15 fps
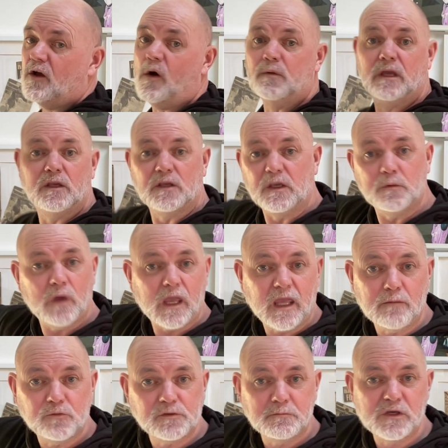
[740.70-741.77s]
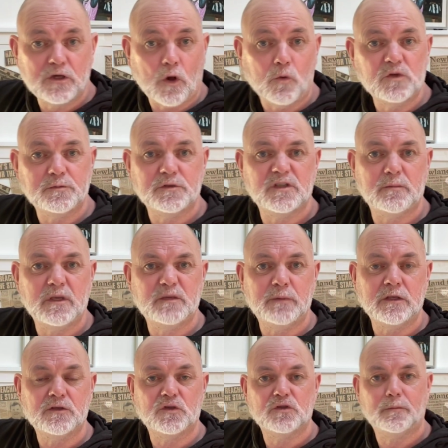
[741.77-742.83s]
oh, my coach must have been
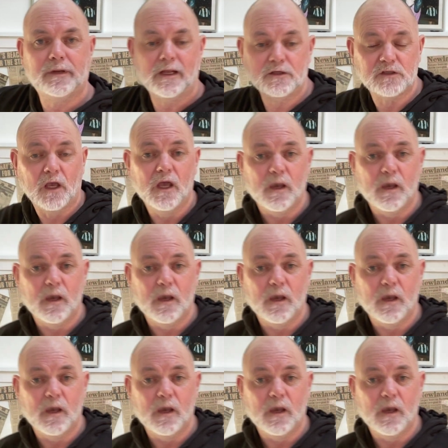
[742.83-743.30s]
speaking to someone else.